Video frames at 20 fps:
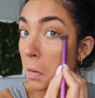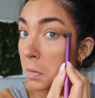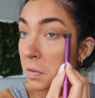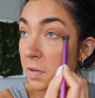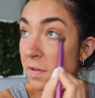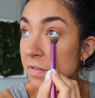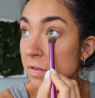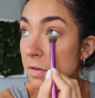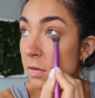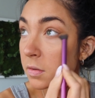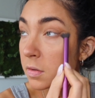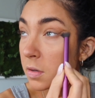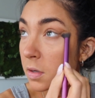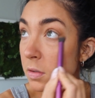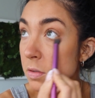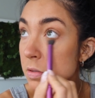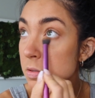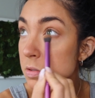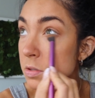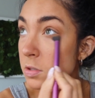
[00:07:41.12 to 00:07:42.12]
Does your
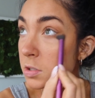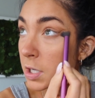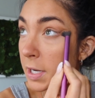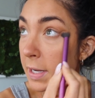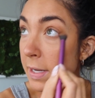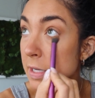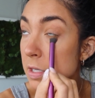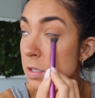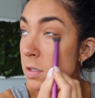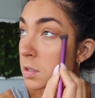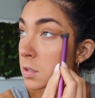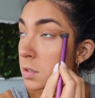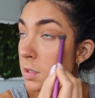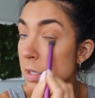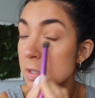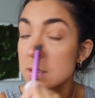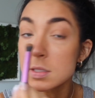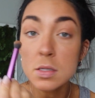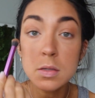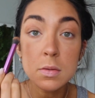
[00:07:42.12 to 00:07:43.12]
nose change
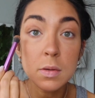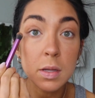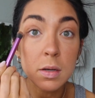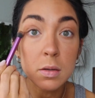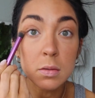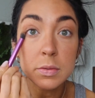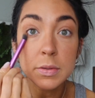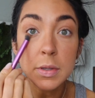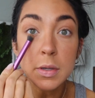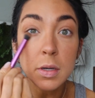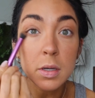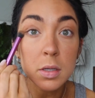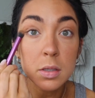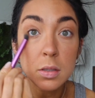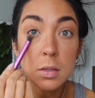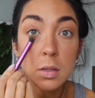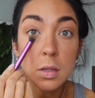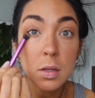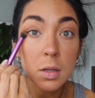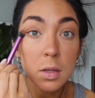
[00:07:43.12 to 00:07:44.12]
as you get older?
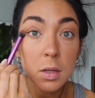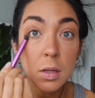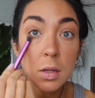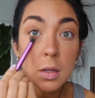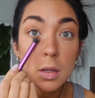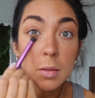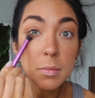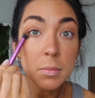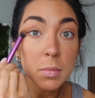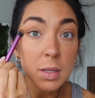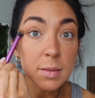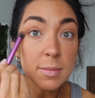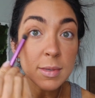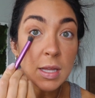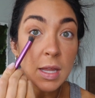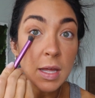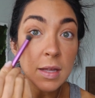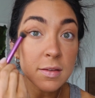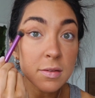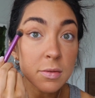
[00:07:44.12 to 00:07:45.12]
Maybe
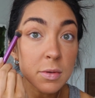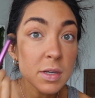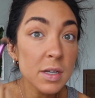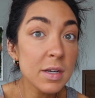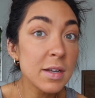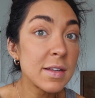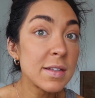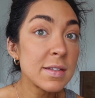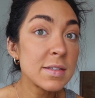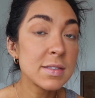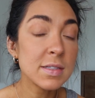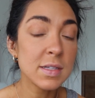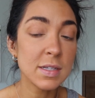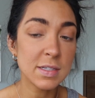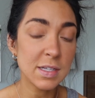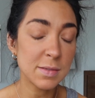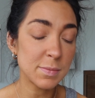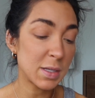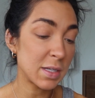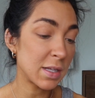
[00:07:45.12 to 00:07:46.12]
that's what it is.
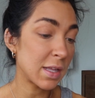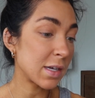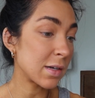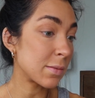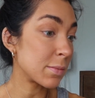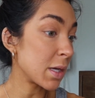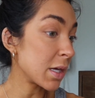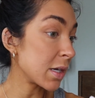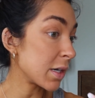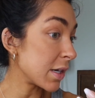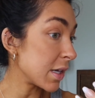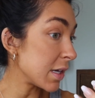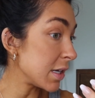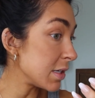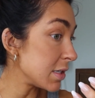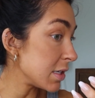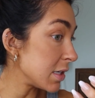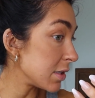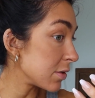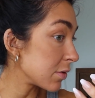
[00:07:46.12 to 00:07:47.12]
Because I mean, like, I'm not an
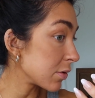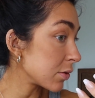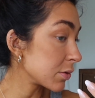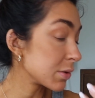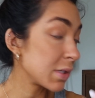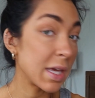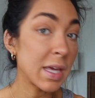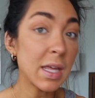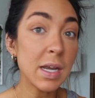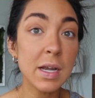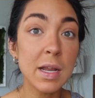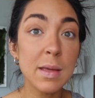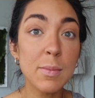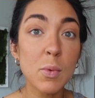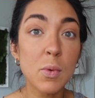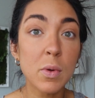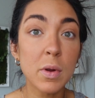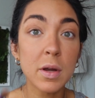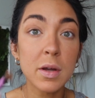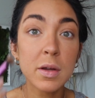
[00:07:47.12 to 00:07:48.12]
18-year-old kid
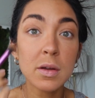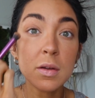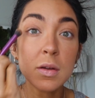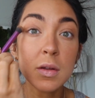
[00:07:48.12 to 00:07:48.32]
anymore.